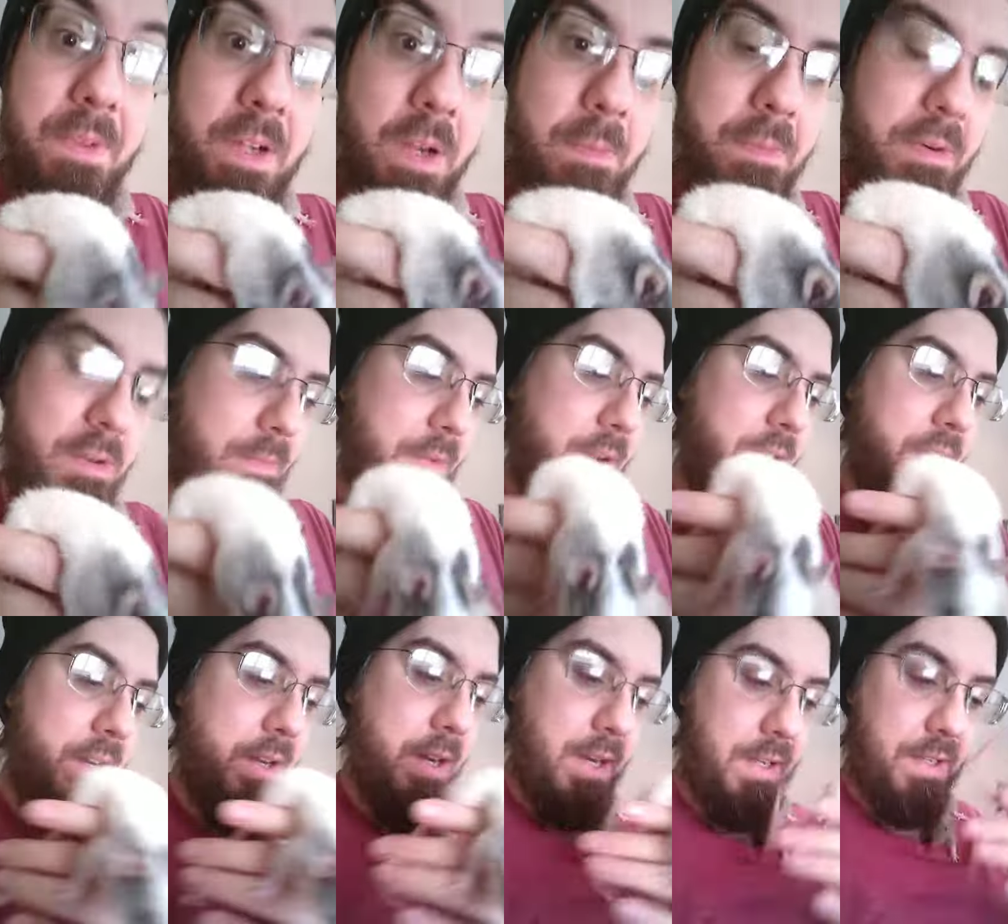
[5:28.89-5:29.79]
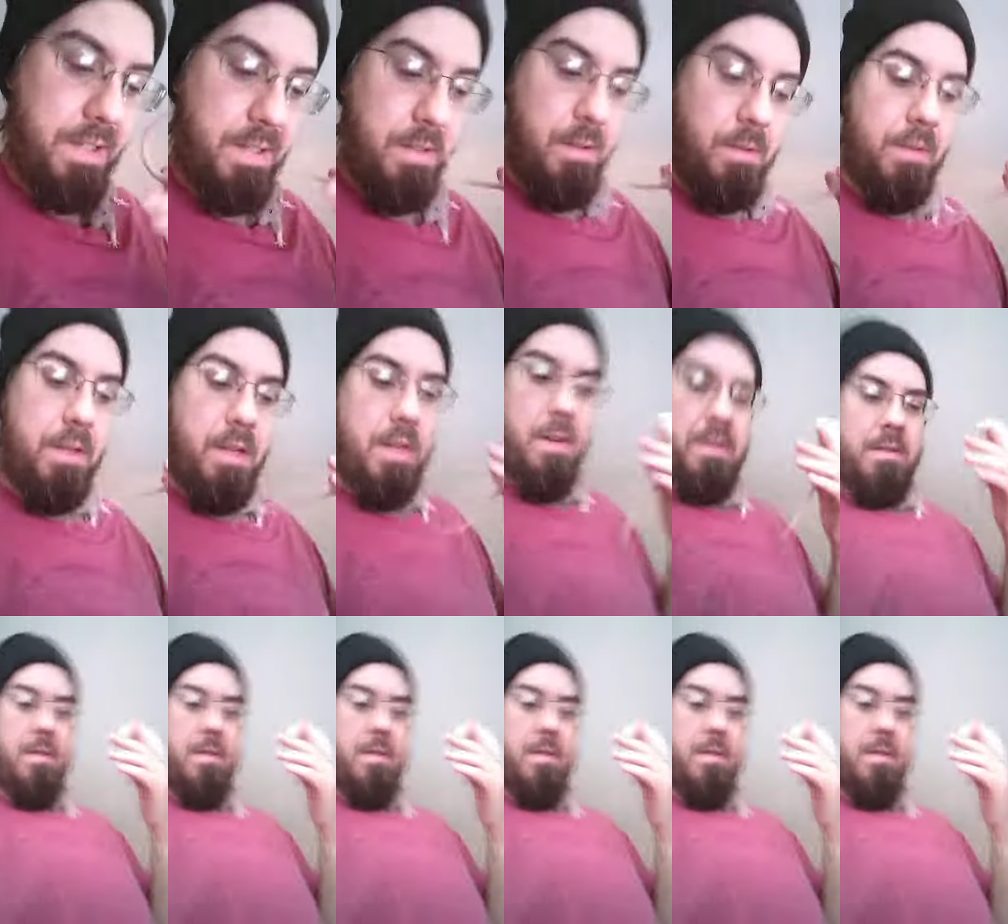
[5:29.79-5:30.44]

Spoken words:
I'll be right back, guys. Hold on.